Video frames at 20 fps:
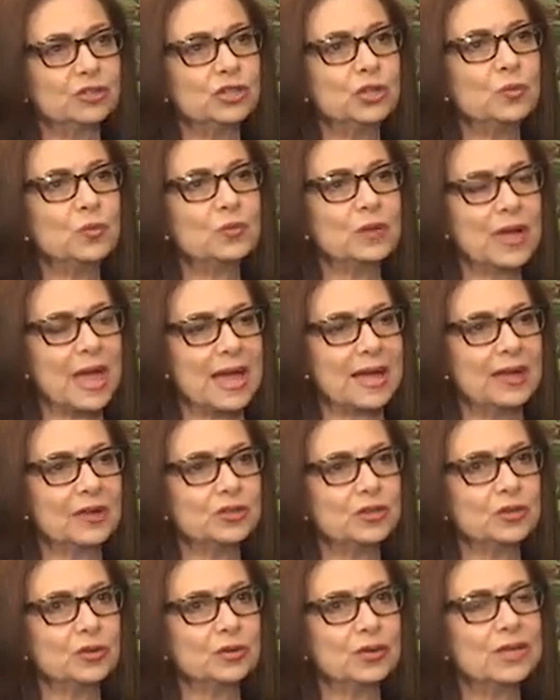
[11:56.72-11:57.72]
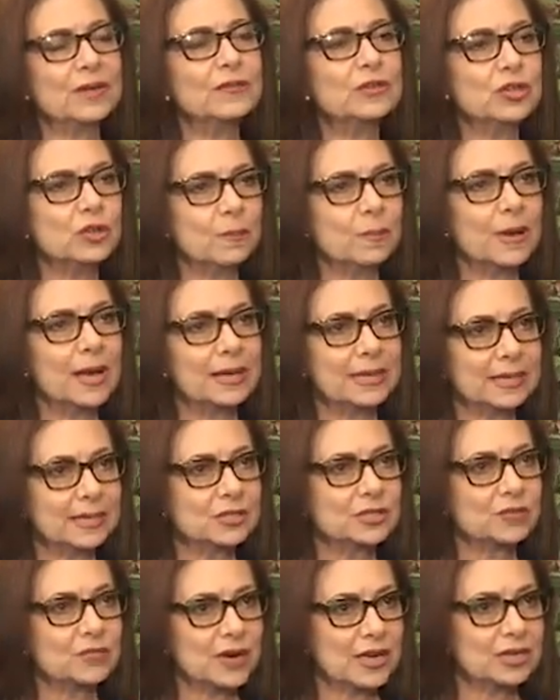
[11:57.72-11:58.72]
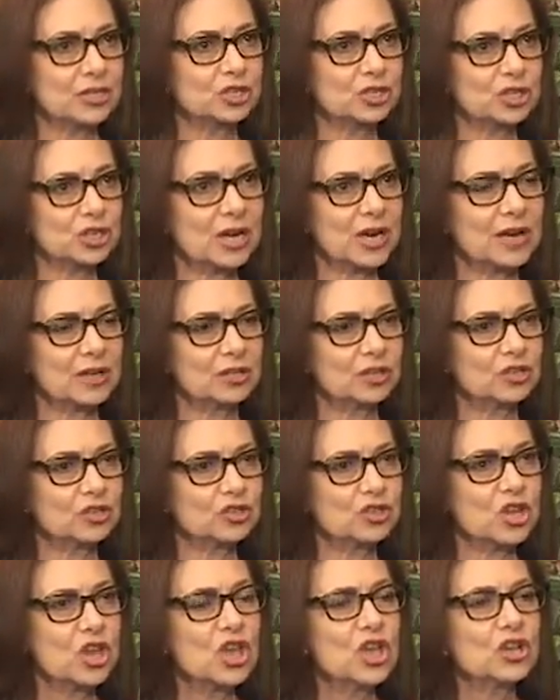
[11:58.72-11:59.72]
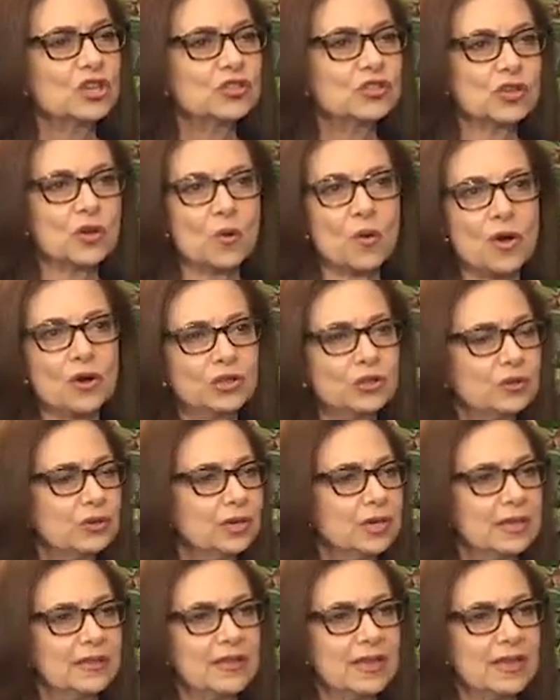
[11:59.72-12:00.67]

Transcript: right. you ha you're giving your body its greatest challenge. So are you going to